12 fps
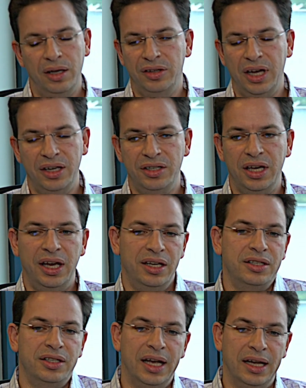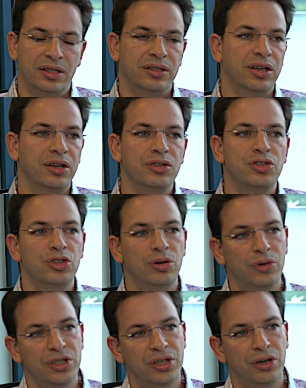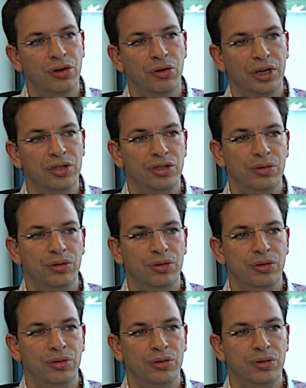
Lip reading: the idea is that the consumers are going